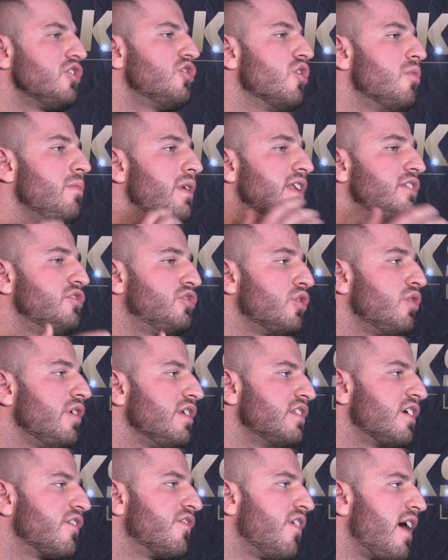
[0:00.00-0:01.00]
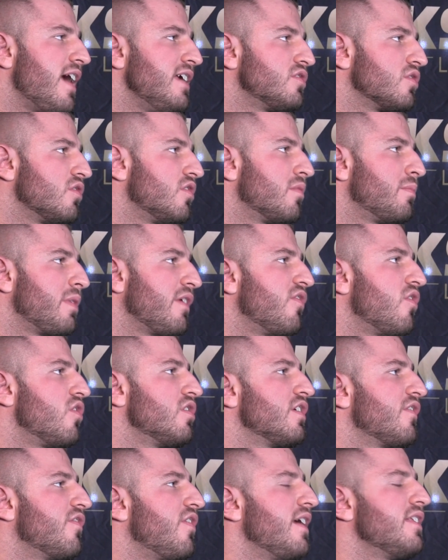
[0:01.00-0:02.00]
You mean during the fight or
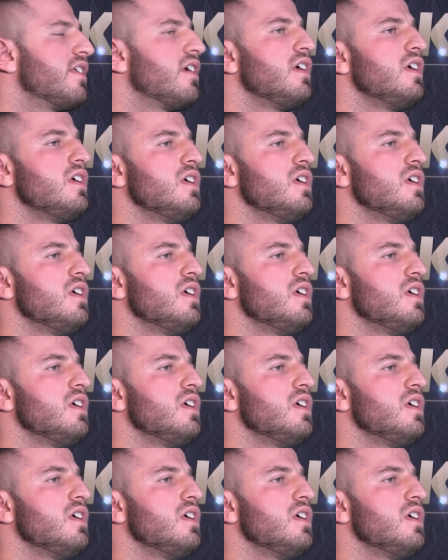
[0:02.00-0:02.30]
before the fight?